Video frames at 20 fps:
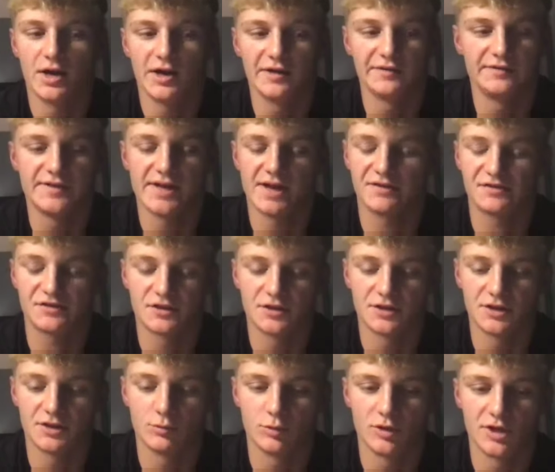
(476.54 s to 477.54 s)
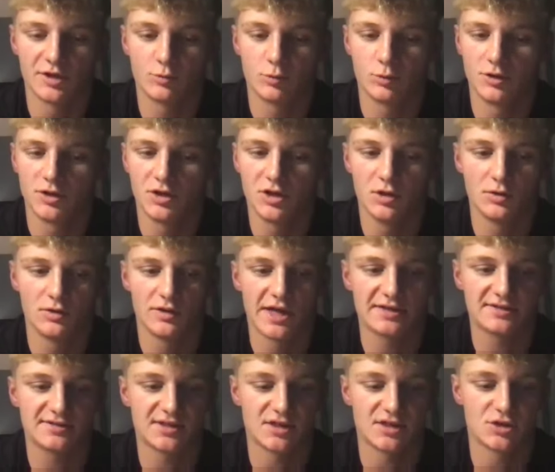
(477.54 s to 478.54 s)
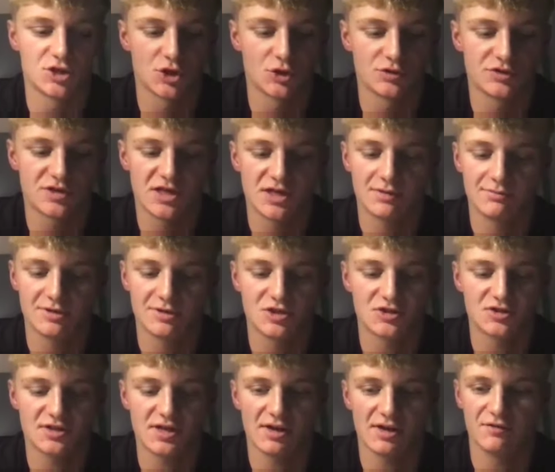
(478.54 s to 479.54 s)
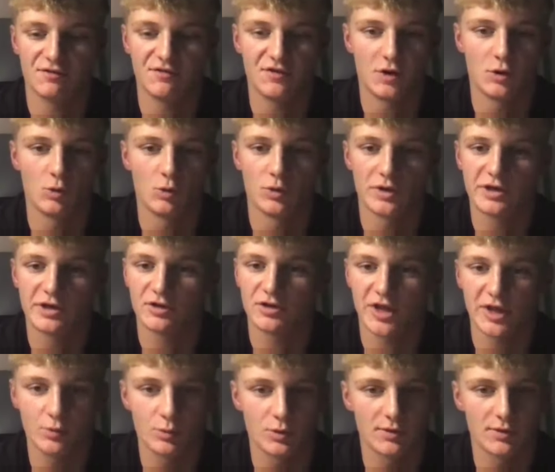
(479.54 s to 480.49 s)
definitely. Like, that St. Joe's game, it just kind of felt weird that we